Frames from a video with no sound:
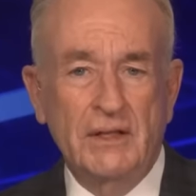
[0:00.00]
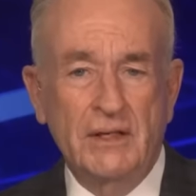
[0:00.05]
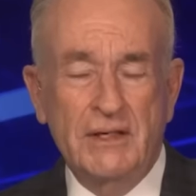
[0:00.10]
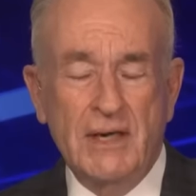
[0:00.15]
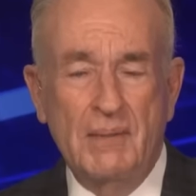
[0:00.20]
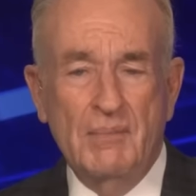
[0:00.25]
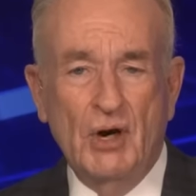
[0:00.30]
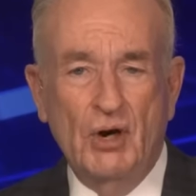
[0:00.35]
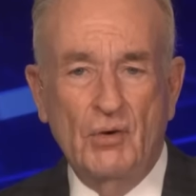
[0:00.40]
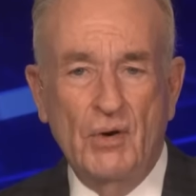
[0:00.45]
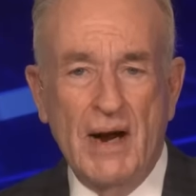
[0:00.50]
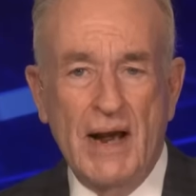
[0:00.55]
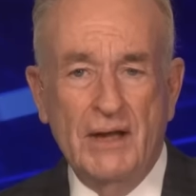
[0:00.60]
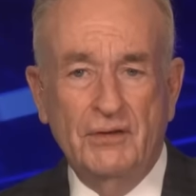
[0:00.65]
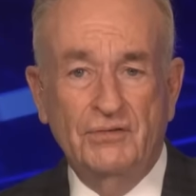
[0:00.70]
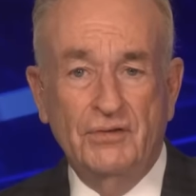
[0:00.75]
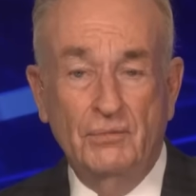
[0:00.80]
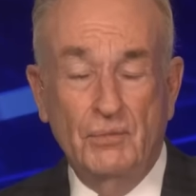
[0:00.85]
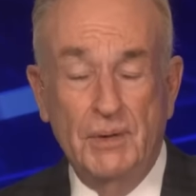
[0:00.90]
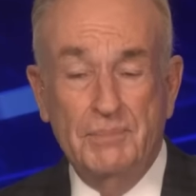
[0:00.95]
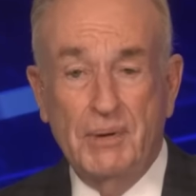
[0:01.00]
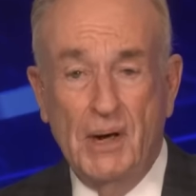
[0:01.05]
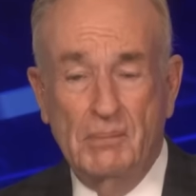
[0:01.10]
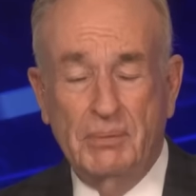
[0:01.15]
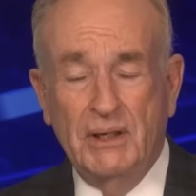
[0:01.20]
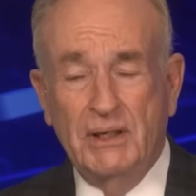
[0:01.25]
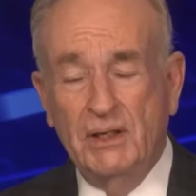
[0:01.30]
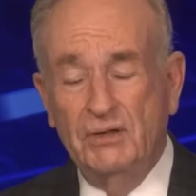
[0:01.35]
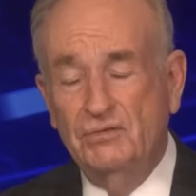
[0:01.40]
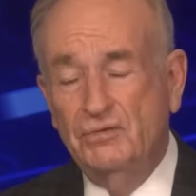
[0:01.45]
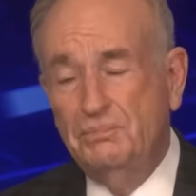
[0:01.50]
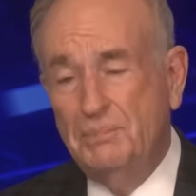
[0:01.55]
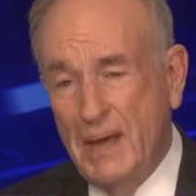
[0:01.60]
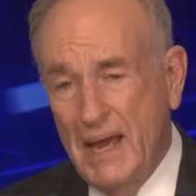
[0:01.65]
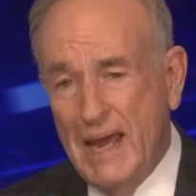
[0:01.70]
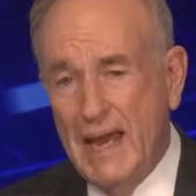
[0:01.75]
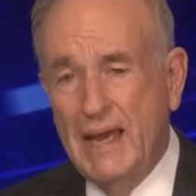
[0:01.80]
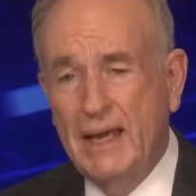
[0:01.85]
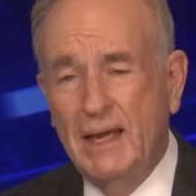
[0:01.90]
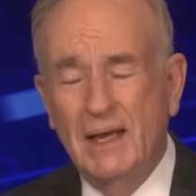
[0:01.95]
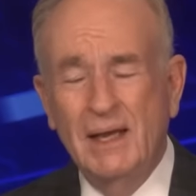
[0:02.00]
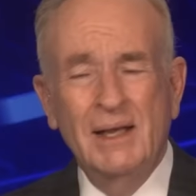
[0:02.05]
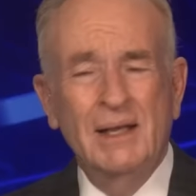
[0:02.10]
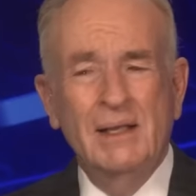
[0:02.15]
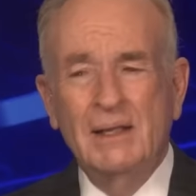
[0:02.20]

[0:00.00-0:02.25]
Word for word: Democrats and Republicans pay,